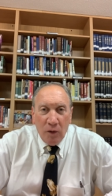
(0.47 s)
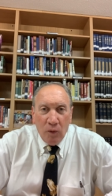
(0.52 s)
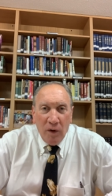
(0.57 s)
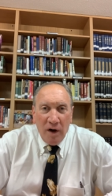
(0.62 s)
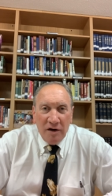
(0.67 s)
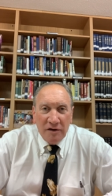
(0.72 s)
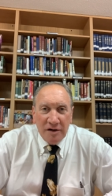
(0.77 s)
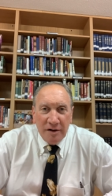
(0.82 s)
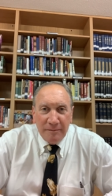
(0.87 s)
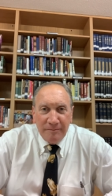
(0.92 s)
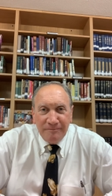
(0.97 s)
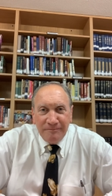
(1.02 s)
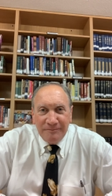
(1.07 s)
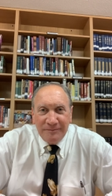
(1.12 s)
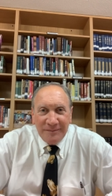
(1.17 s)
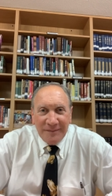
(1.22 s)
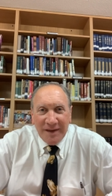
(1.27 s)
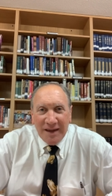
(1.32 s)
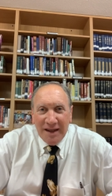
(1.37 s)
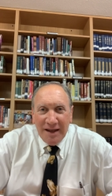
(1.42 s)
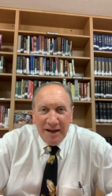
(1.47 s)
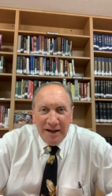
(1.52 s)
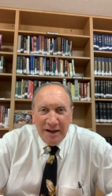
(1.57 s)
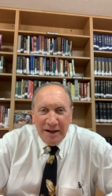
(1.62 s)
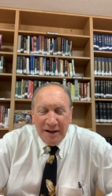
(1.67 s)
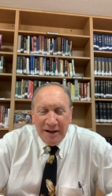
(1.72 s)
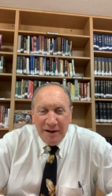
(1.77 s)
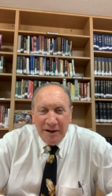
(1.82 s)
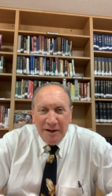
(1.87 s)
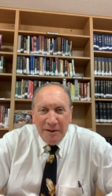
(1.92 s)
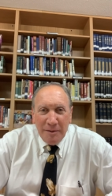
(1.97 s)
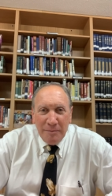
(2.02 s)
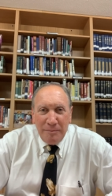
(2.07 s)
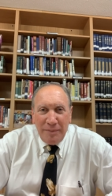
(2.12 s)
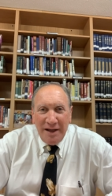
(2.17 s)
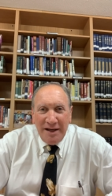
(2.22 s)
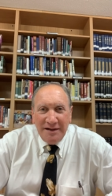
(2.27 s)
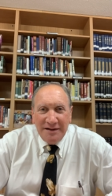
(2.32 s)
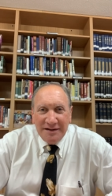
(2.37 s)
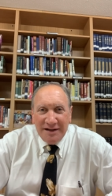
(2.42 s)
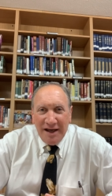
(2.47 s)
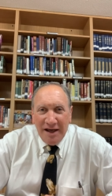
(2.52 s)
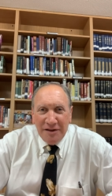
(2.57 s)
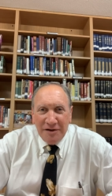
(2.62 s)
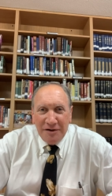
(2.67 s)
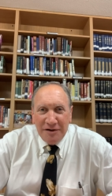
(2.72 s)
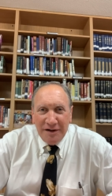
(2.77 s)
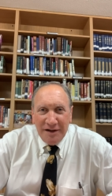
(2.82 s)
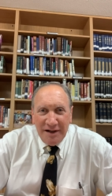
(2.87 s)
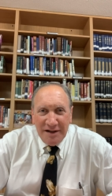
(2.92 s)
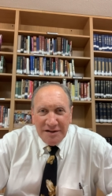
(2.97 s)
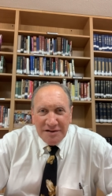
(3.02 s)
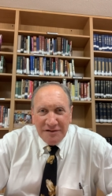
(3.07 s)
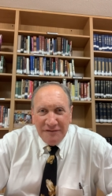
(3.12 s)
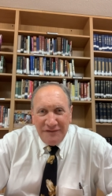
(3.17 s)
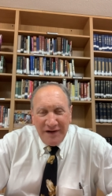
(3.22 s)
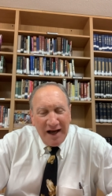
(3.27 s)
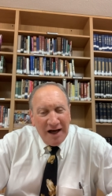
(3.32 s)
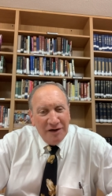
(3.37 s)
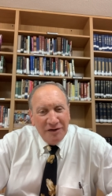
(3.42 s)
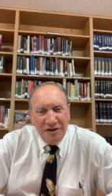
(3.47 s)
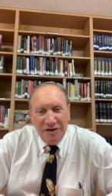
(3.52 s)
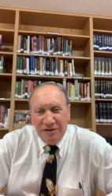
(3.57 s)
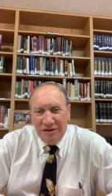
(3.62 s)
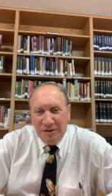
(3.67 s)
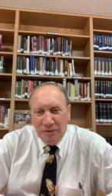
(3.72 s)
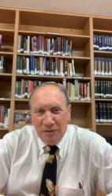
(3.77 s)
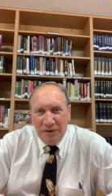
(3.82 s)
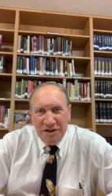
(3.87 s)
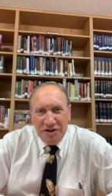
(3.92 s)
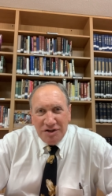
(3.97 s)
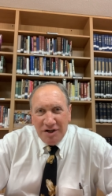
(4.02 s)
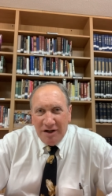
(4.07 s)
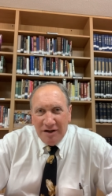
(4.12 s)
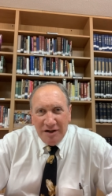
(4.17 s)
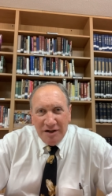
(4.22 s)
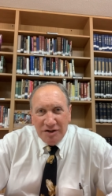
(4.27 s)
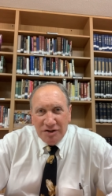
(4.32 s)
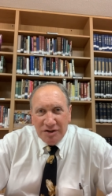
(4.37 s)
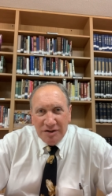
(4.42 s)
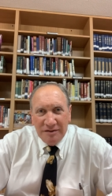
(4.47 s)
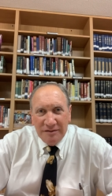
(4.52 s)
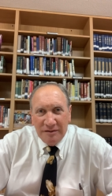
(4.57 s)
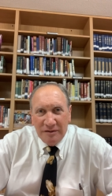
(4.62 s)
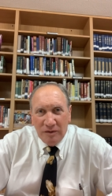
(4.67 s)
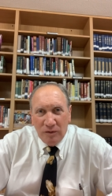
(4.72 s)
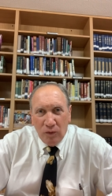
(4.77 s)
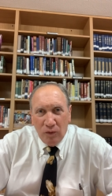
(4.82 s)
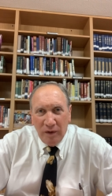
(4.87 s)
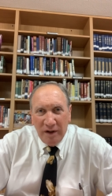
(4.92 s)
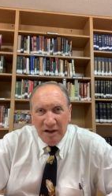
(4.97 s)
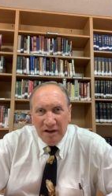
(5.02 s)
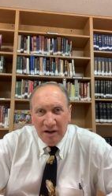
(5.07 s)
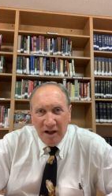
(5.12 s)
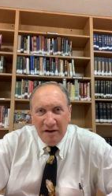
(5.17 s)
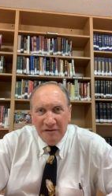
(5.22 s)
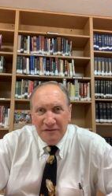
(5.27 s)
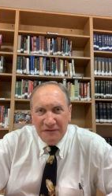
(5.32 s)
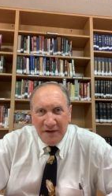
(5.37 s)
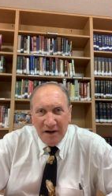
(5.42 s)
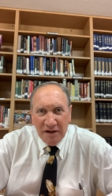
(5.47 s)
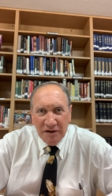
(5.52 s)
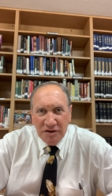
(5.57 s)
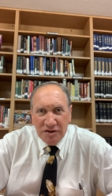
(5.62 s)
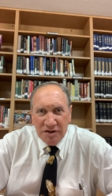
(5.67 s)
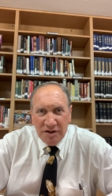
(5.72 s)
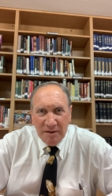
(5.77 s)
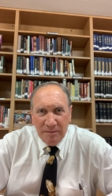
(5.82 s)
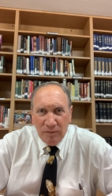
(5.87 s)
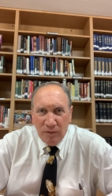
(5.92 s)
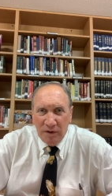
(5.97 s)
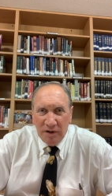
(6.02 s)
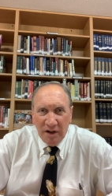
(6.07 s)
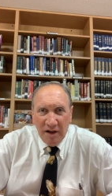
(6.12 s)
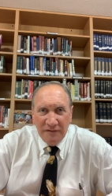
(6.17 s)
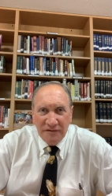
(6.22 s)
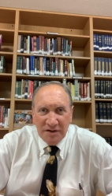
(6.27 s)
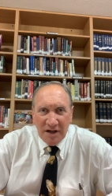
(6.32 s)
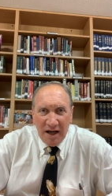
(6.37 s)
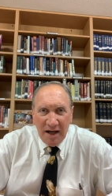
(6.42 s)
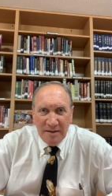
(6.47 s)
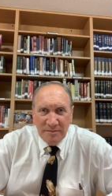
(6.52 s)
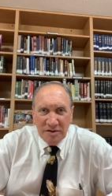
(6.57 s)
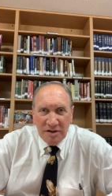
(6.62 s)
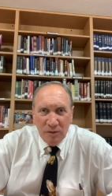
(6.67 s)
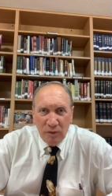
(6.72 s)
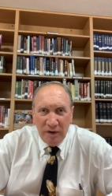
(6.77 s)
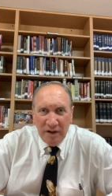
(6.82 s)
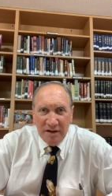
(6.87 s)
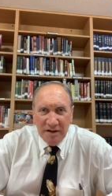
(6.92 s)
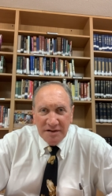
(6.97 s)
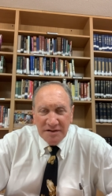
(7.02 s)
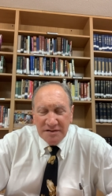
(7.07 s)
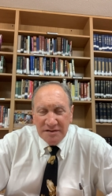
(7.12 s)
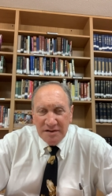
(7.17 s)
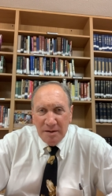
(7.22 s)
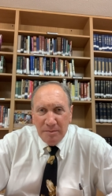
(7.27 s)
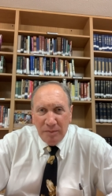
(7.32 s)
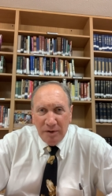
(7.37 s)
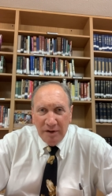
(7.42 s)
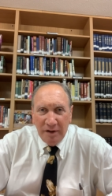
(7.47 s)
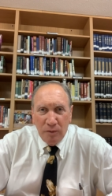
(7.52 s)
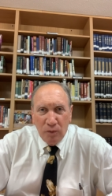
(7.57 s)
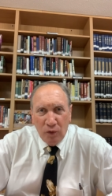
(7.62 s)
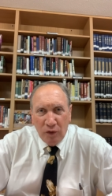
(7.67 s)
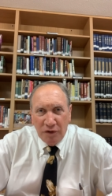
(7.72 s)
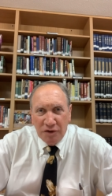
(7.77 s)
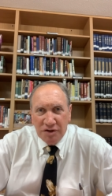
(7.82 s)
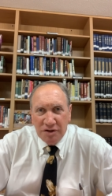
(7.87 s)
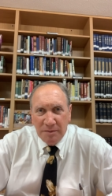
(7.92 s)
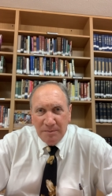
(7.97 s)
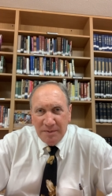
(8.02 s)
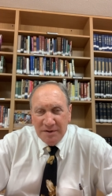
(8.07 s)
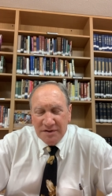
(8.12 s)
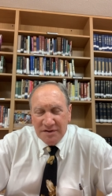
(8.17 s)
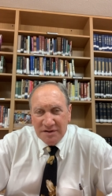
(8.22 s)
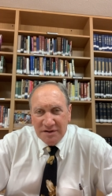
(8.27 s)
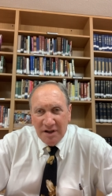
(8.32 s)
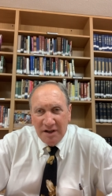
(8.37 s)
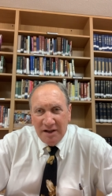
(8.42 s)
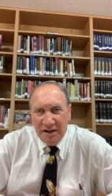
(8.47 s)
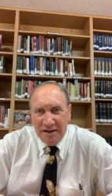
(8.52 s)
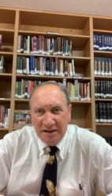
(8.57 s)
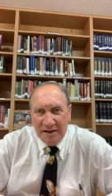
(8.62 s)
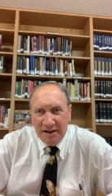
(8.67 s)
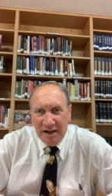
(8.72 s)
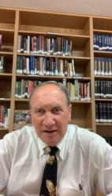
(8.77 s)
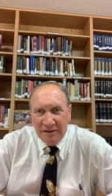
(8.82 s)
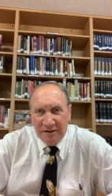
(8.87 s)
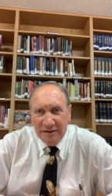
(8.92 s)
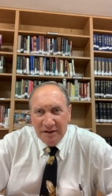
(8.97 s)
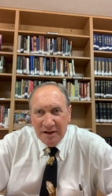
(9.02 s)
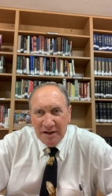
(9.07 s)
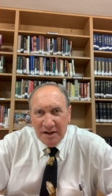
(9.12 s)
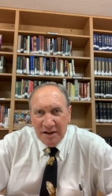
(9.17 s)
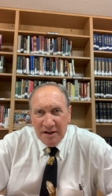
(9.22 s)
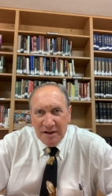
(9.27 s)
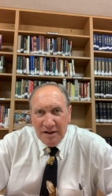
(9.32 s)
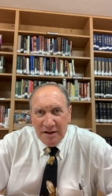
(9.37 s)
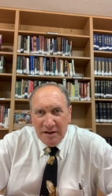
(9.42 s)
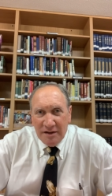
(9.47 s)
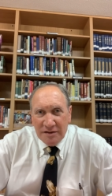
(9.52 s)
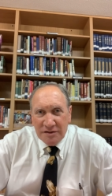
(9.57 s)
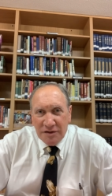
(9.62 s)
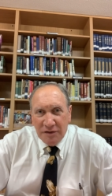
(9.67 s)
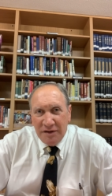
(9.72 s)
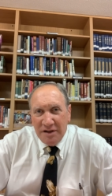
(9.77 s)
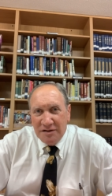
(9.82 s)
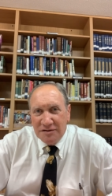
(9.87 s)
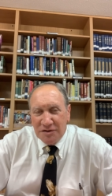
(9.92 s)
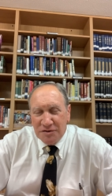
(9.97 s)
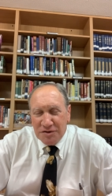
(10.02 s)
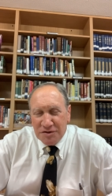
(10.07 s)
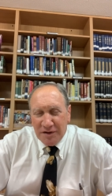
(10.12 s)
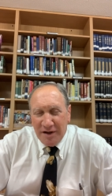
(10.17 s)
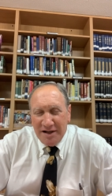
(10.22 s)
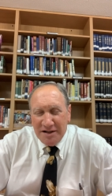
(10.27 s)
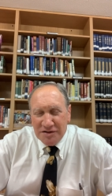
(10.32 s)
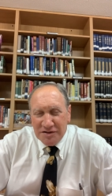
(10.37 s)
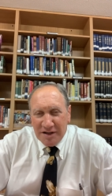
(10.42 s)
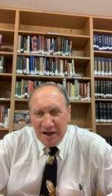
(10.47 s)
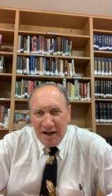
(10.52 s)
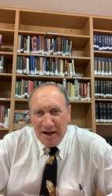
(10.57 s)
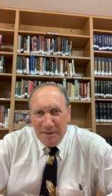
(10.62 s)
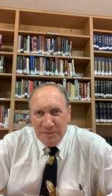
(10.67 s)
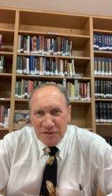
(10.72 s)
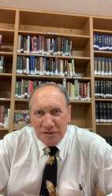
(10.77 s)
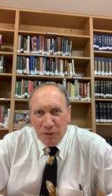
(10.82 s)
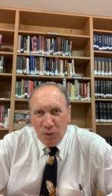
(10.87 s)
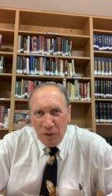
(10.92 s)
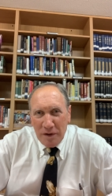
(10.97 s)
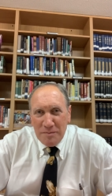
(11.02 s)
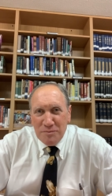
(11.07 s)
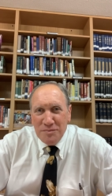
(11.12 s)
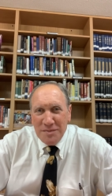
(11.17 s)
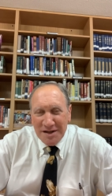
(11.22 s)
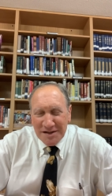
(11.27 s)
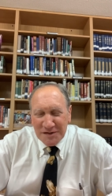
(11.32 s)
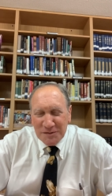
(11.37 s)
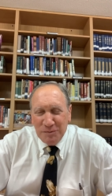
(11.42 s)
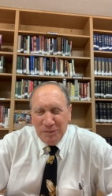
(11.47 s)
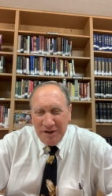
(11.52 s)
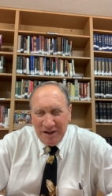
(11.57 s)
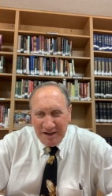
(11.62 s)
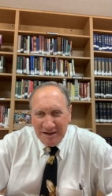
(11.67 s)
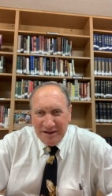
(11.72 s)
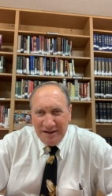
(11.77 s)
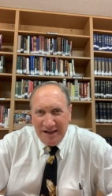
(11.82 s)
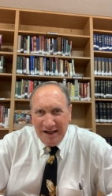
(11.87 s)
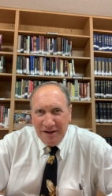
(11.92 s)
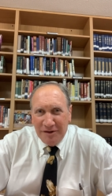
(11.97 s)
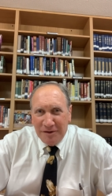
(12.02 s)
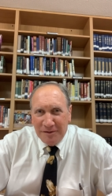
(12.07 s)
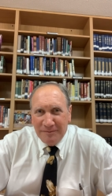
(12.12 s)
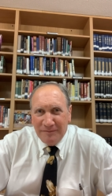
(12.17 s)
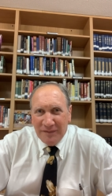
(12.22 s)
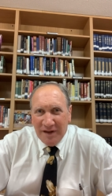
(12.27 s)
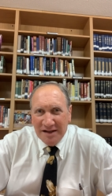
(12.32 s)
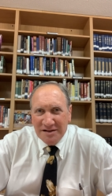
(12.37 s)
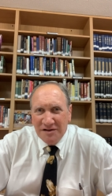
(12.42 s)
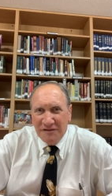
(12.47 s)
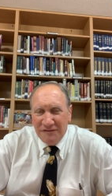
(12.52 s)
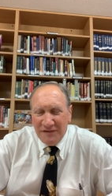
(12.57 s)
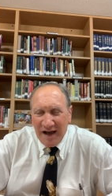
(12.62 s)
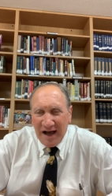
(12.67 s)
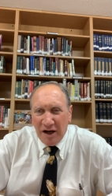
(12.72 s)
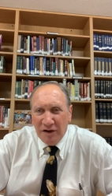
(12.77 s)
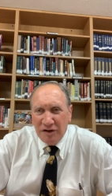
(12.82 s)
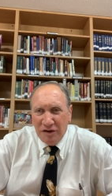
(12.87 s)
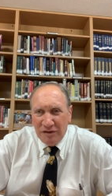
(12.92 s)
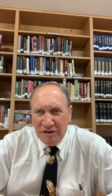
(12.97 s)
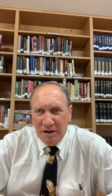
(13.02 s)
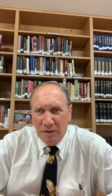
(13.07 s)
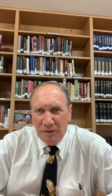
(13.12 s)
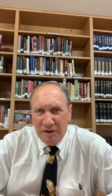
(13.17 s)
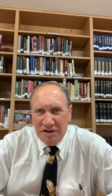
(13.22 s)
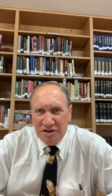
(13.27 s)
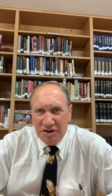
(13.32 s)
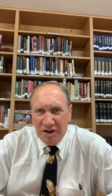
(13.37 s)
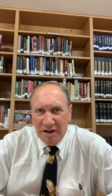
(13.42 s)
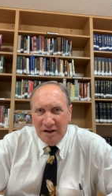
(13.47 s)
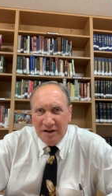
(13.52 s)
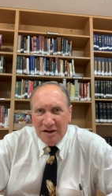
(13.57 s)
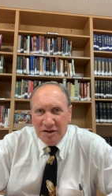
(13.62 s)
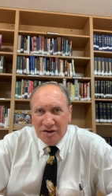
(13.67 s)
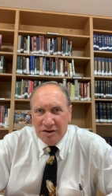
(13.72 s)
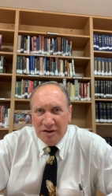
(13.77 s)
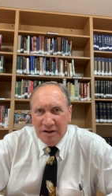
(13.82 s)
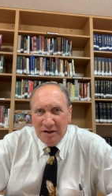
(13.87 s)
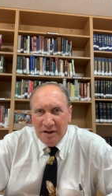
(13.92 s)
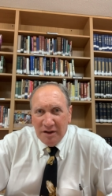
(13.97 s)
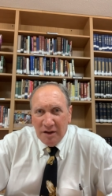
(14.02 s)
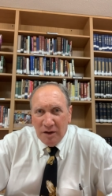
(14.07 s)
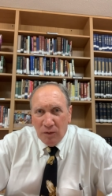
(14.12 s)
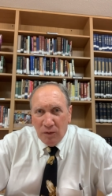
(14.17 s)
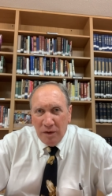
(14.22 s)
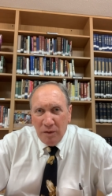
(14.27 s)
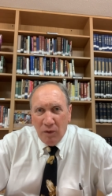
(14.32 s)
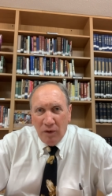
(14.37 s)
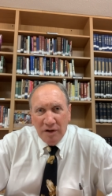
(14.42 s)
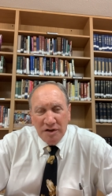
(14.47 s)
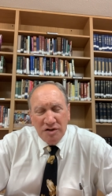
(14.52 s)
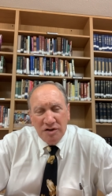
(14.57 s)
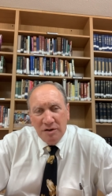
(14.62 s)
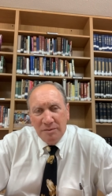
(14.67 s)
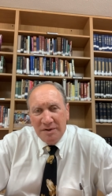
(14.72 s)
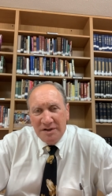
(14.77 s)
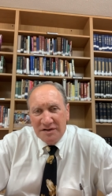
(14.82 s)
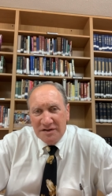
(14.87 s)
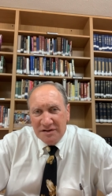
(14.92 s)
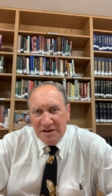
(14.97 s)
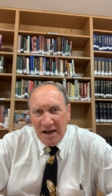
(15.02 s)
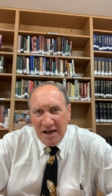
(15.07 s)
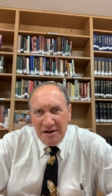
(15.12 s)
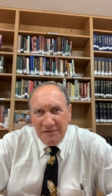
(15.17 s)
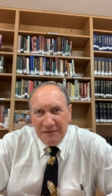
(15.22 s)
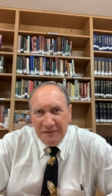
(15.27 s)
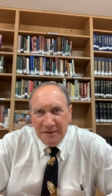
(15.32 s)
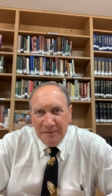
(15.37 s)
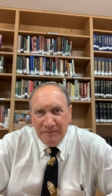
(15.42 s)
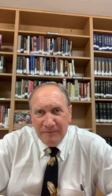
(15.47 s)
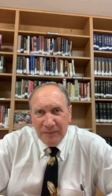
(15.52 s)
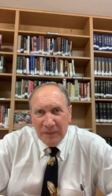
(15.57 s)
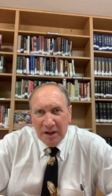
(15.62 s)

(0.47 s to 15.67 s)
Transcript: Welcome. Being together is a value that we cherish. We love fellowship. We love times that we can assemble and worship and study together. So these are strange times. We miss being together. That's a value that we cherish. We want you to be safe,